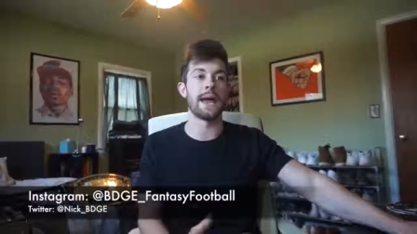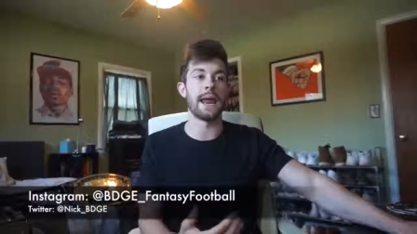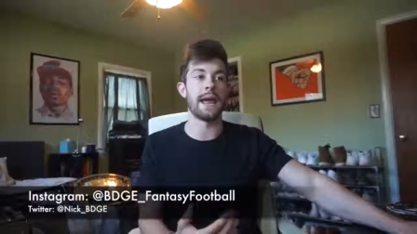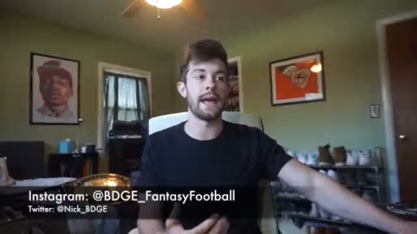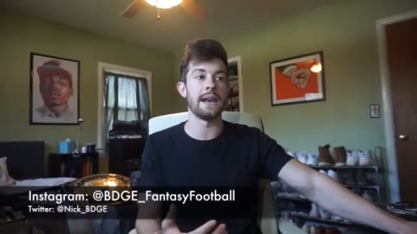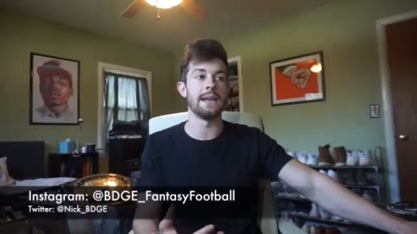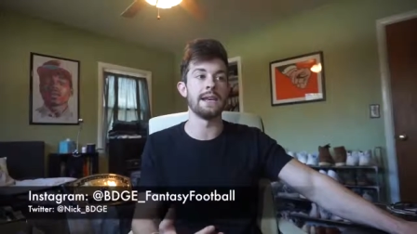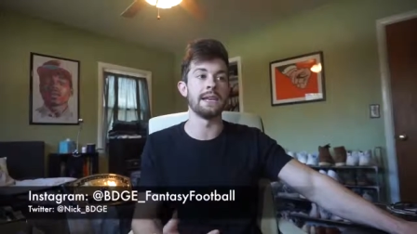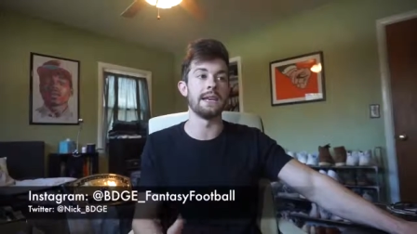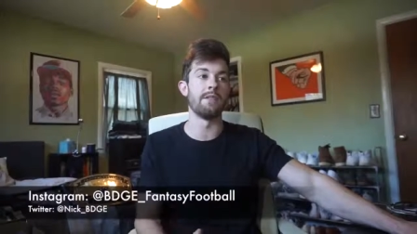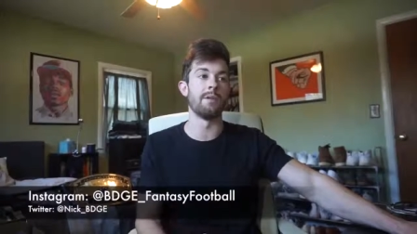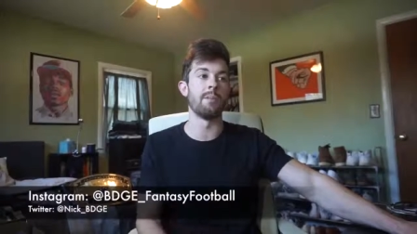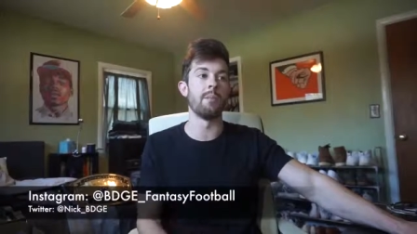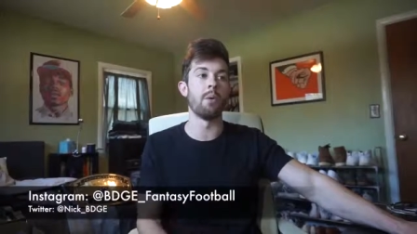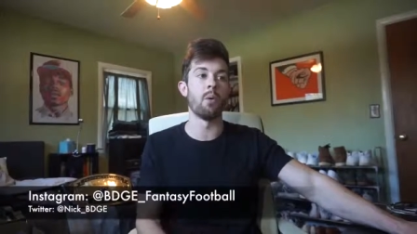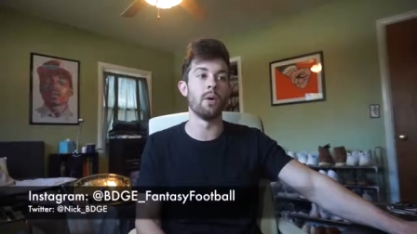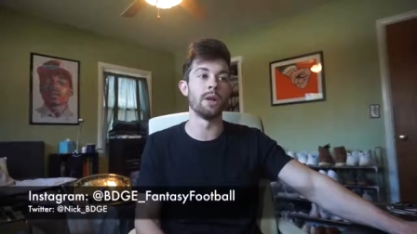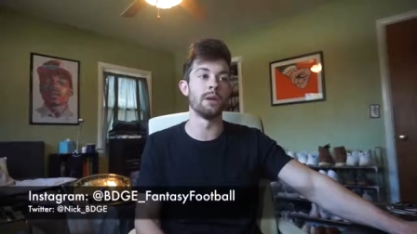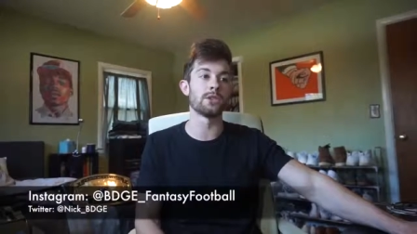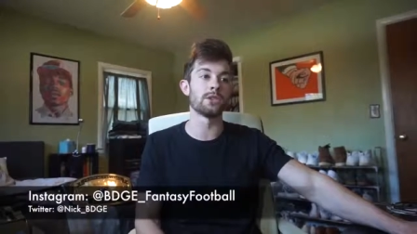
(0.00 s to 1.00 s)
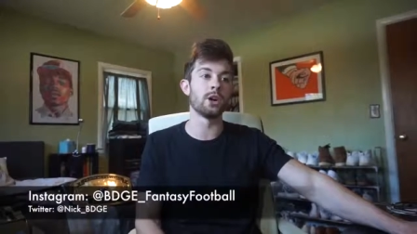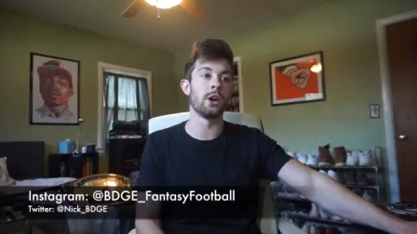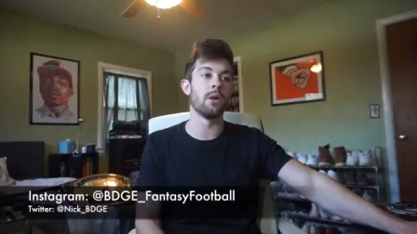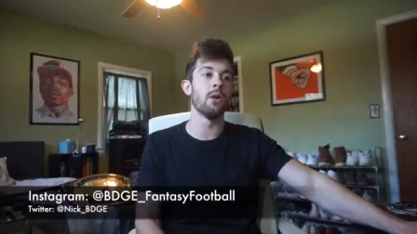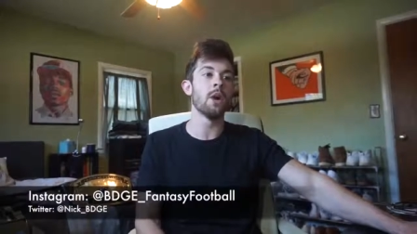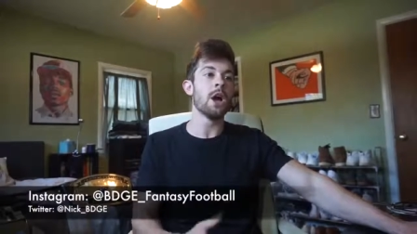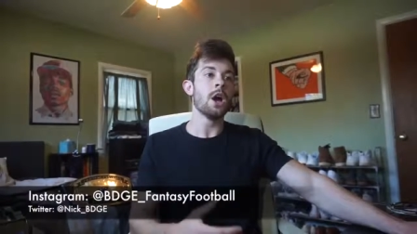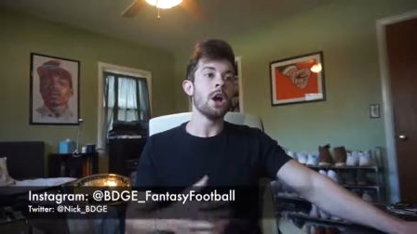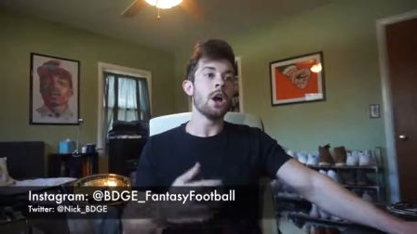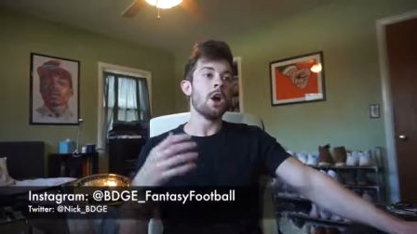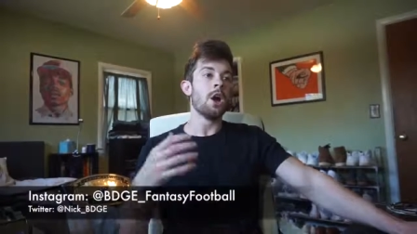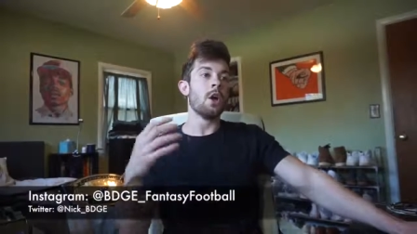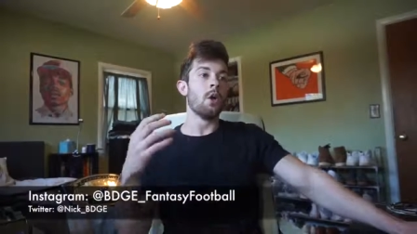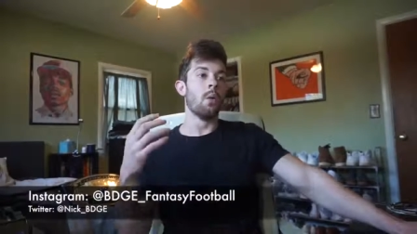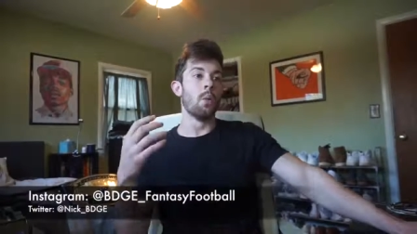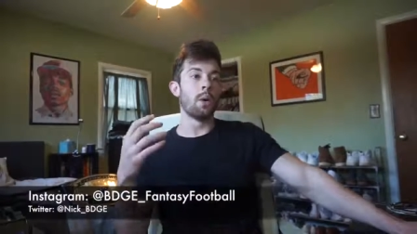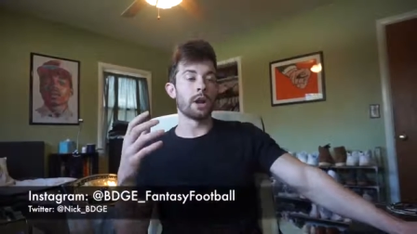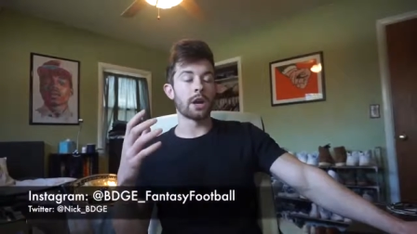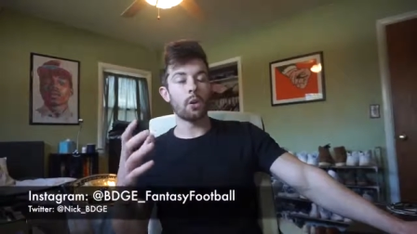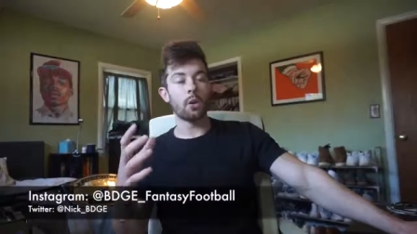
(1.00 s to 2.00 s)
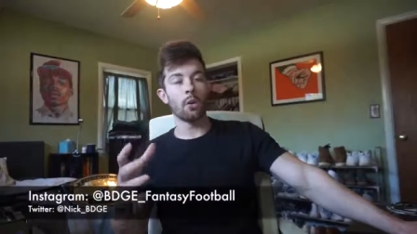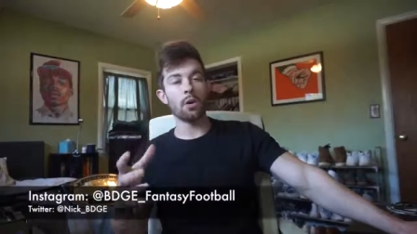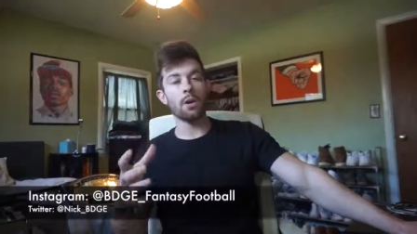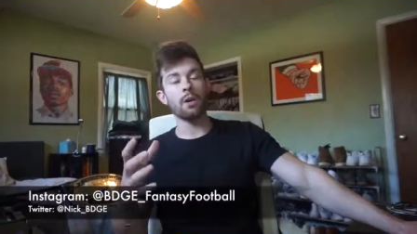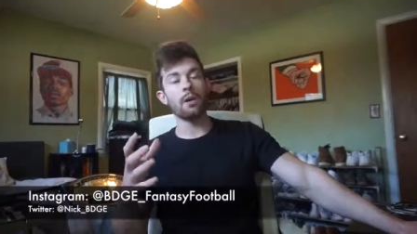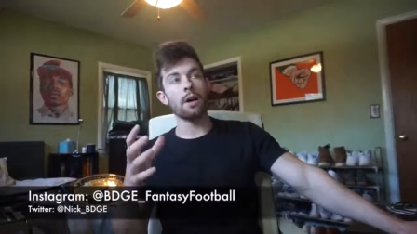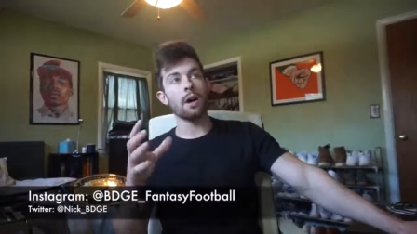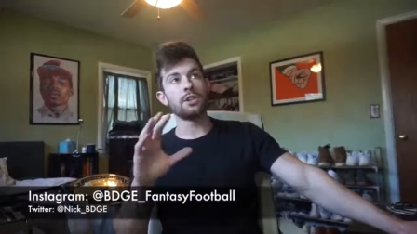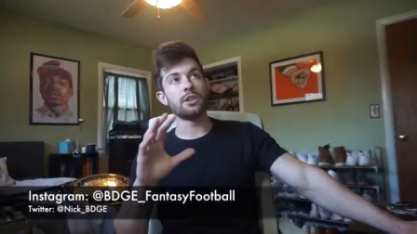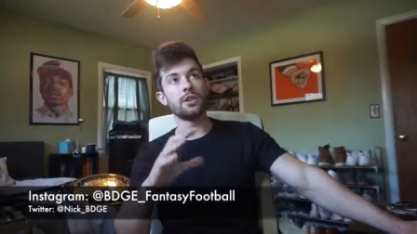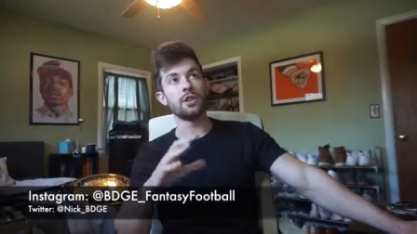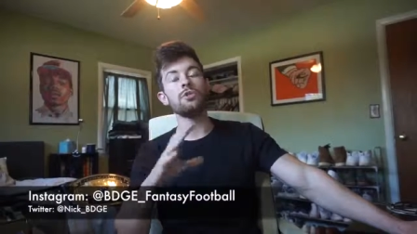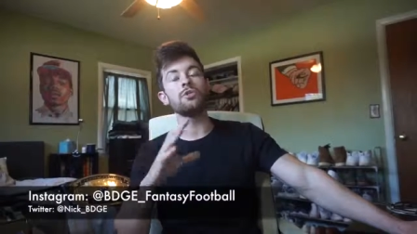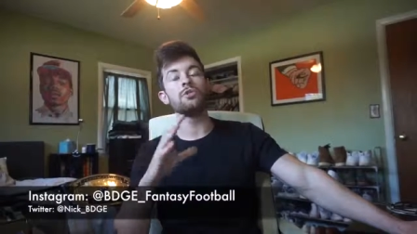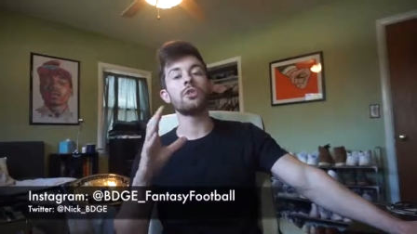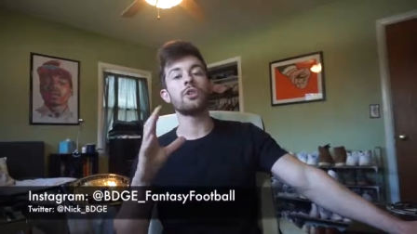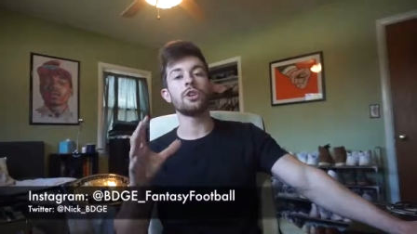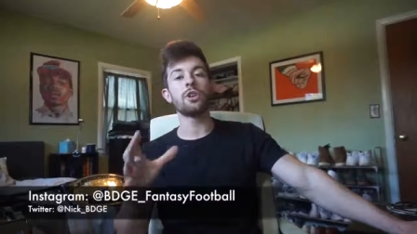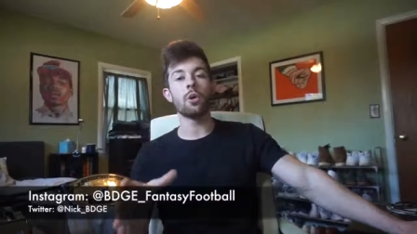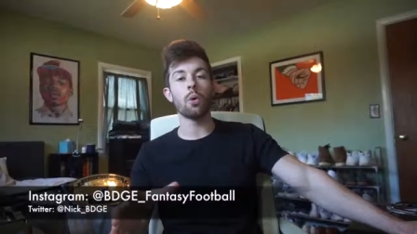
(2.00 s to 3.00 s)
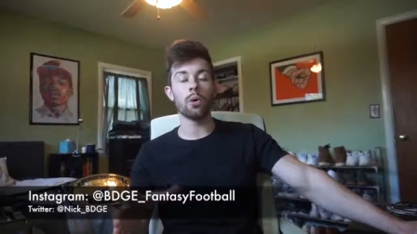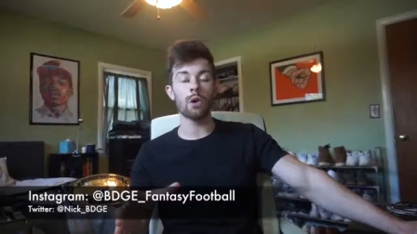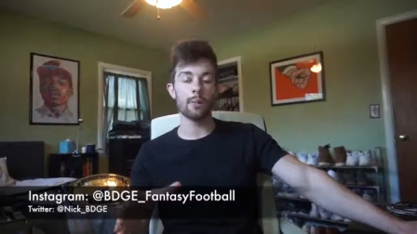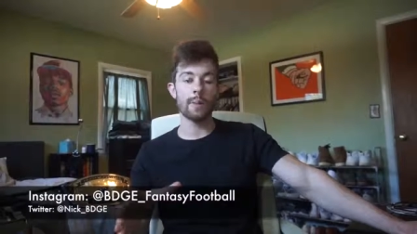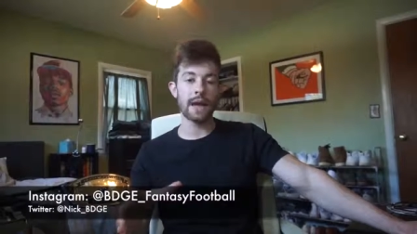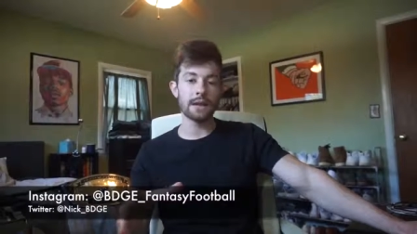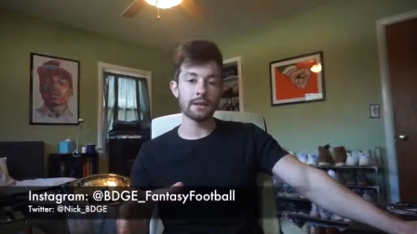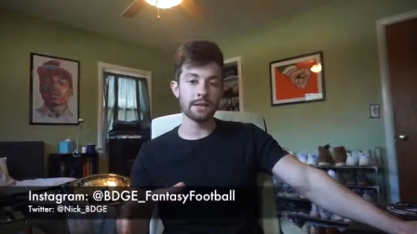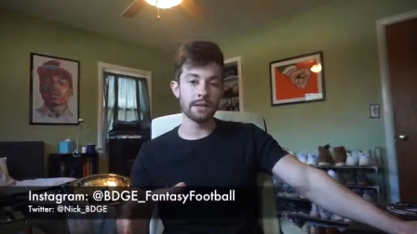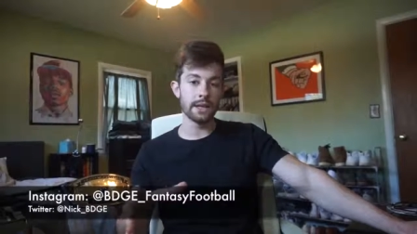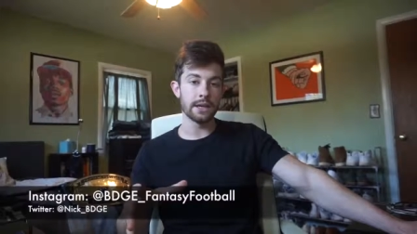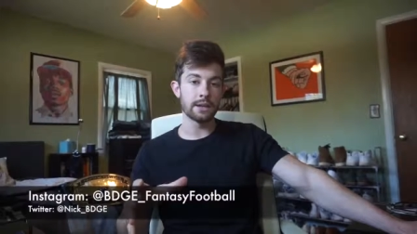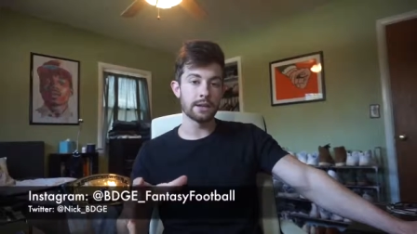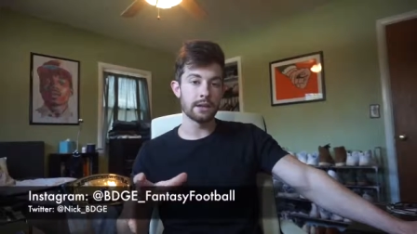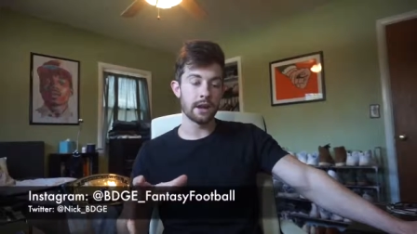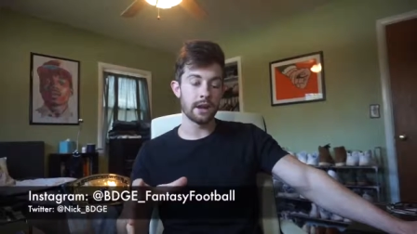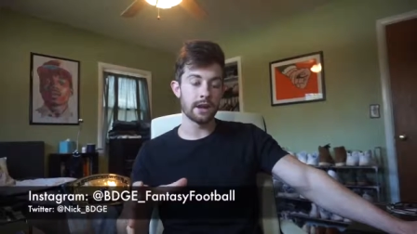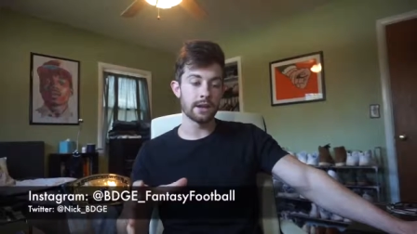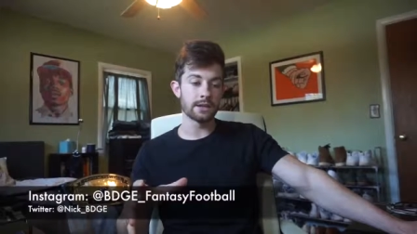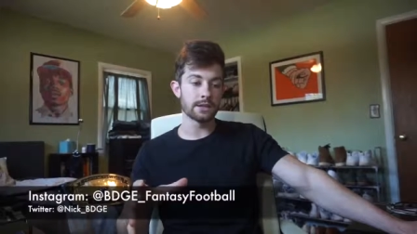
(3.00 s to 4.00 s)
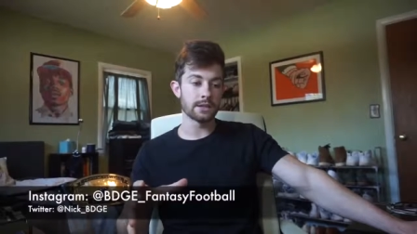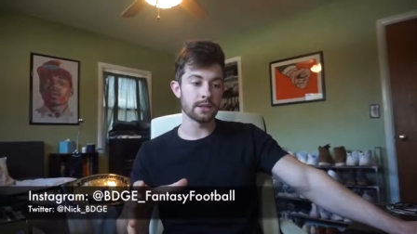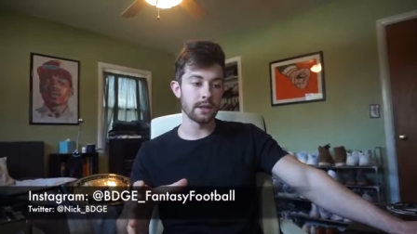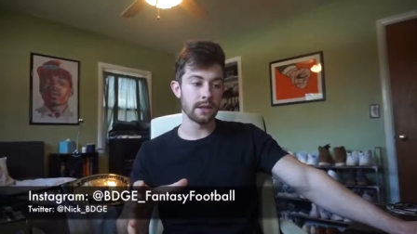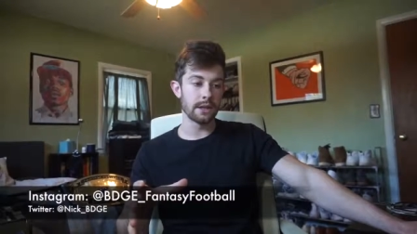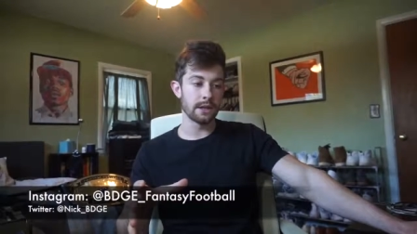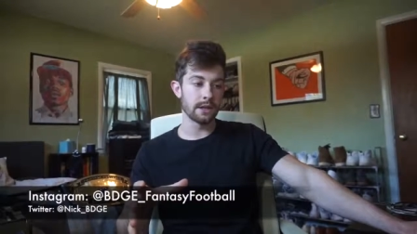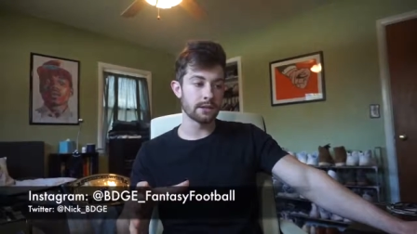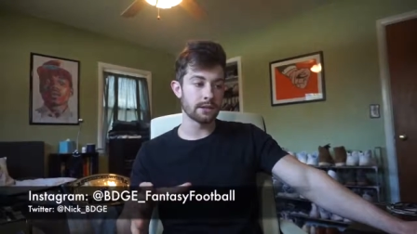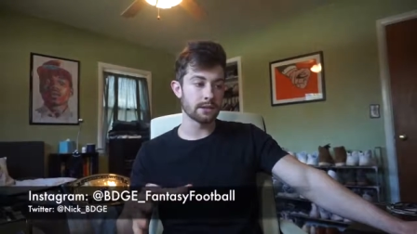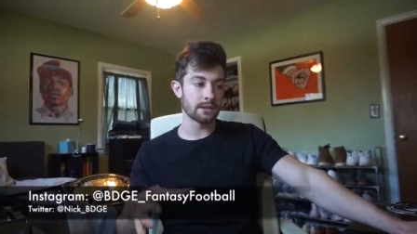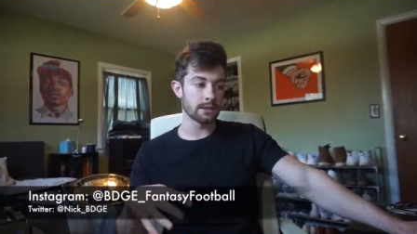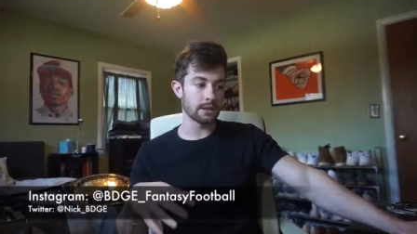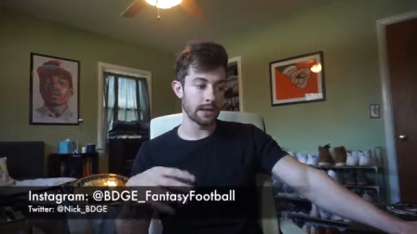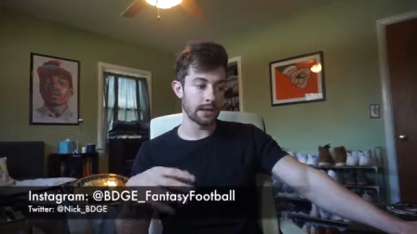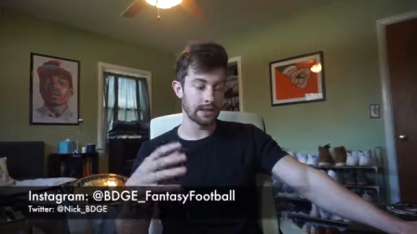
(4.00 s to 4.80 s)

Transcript: at any given point. So what a 2 quarterback league does is,